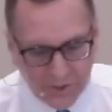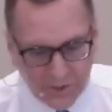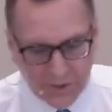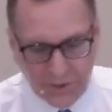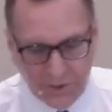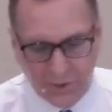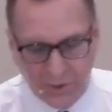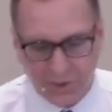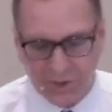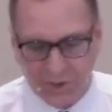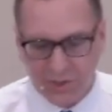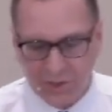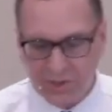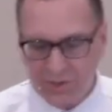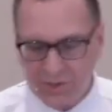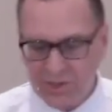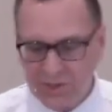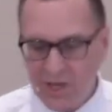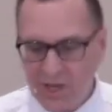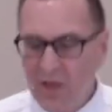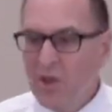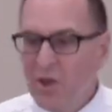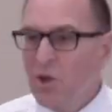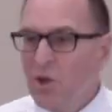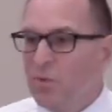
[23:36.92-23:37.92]
surgeons
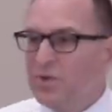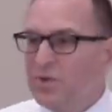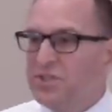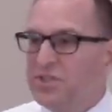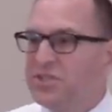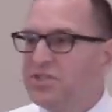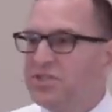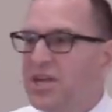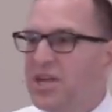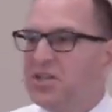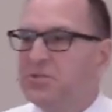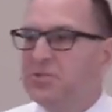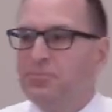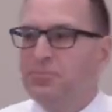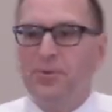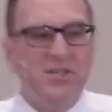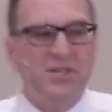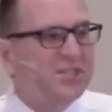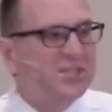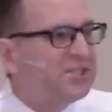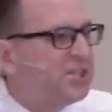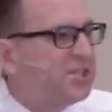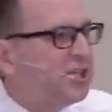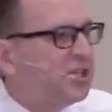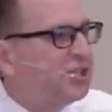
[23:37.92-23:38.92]
with such
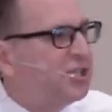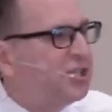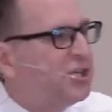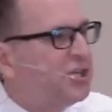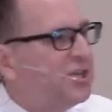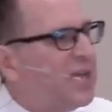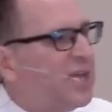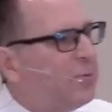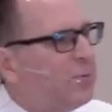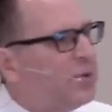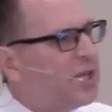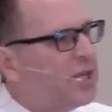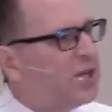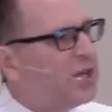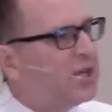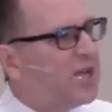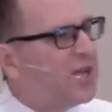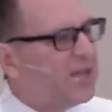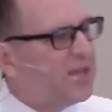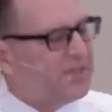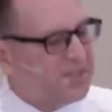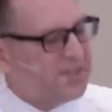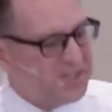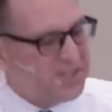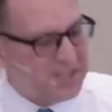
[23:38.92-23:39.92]
precision that we can
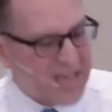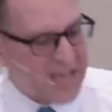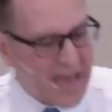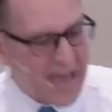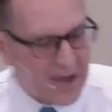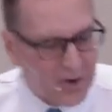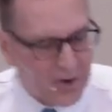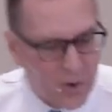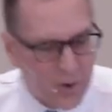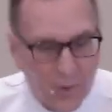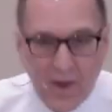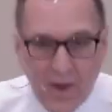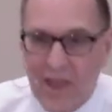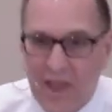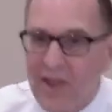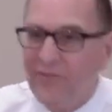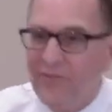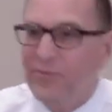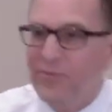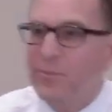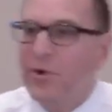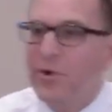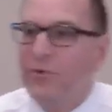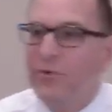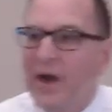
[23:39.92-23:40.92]
cut the sac away
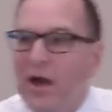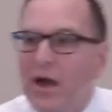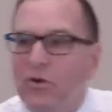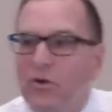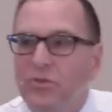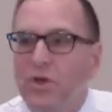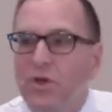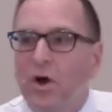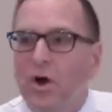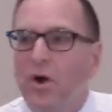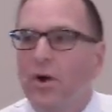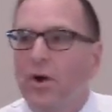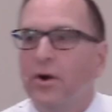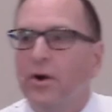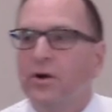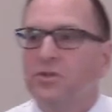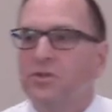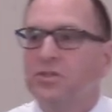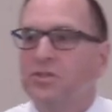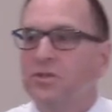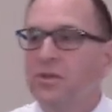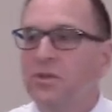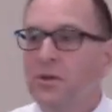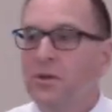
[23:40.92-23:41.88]
from around the heart,